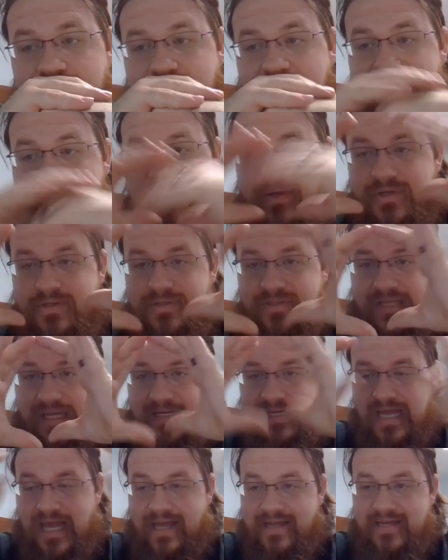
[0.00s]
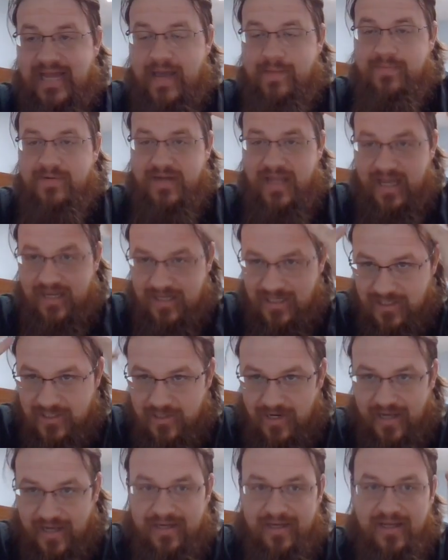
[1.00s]
So I use that da Dapper Dan to
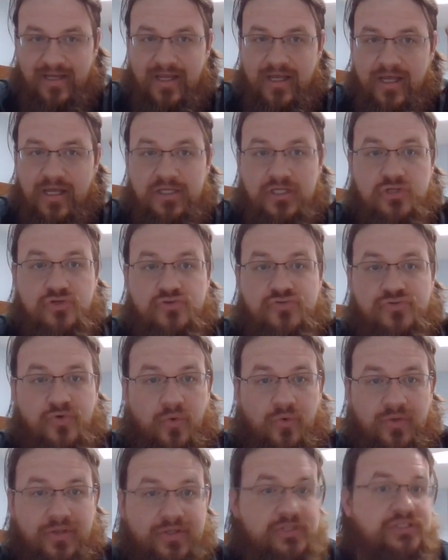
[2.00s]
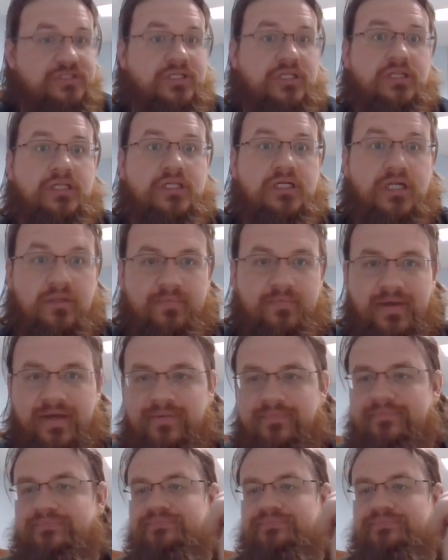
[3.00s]
try and control it just a little bit.